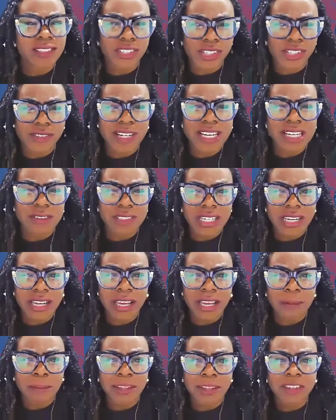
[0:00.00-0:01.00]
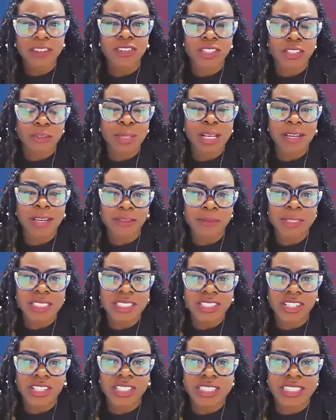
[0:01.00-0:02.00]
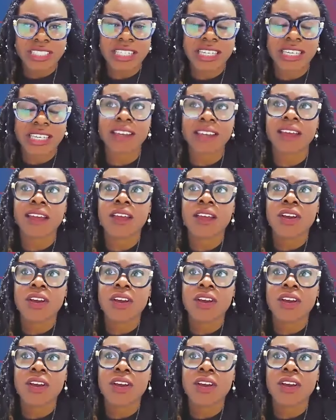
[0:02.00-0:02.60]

turnaround time that you'll hear back from the CRC.